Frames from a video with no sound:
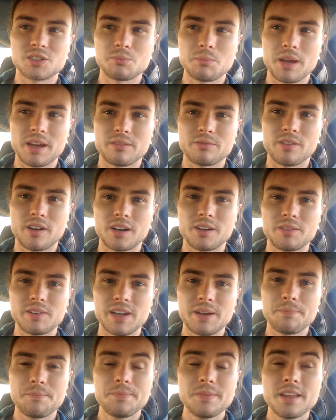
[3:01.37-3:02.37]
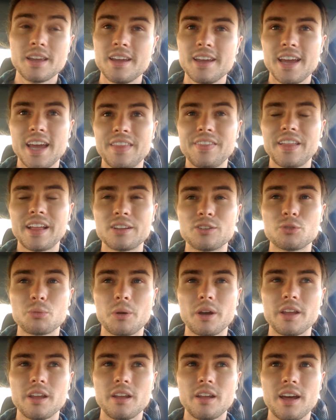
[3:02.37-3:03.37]
just make fun of it. And that's
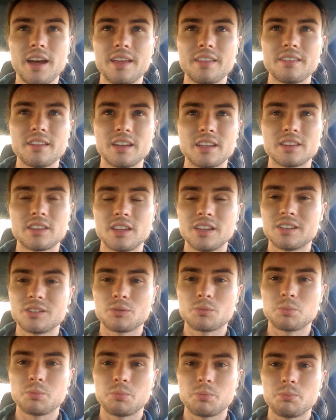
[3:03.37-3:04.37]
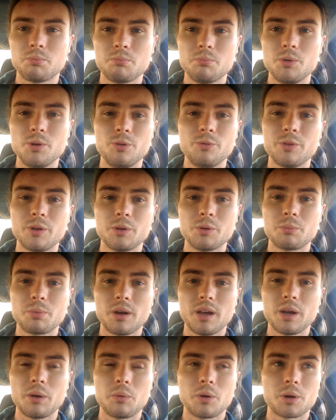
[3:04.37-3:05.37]
what I think this movie would
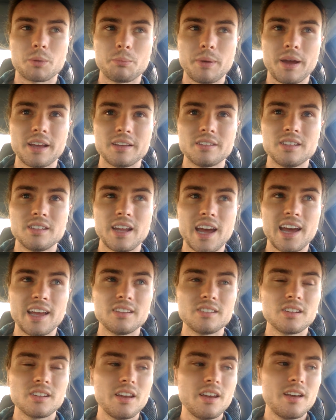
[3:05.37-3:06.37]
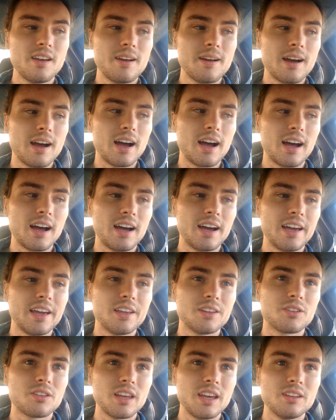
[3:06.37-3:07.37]
probably work best as.
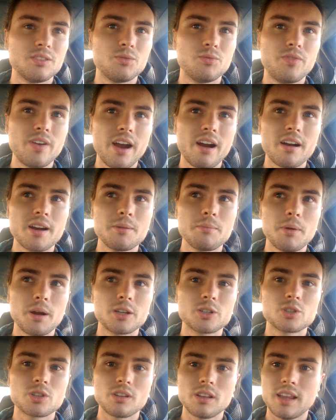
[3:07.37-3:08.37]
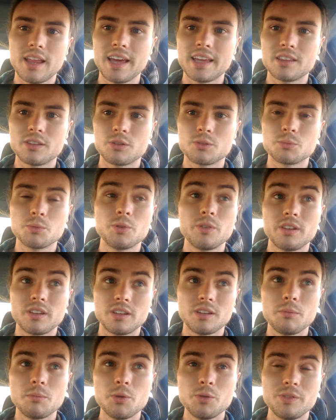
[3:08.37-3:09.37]
It's very much like those movies,
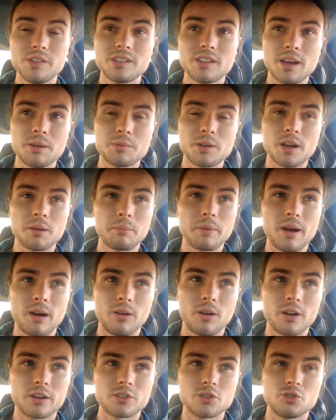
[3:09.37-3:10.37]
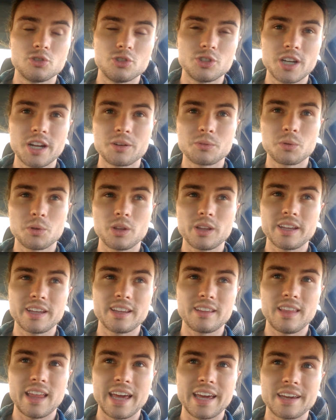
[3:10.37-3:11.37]
and the movies I'm talking about are
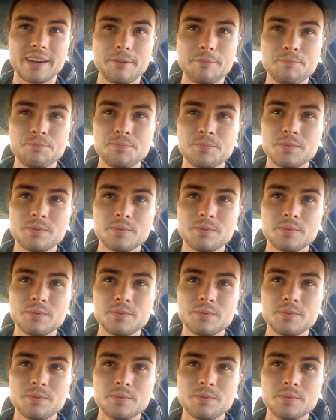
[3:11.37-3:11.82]
generally like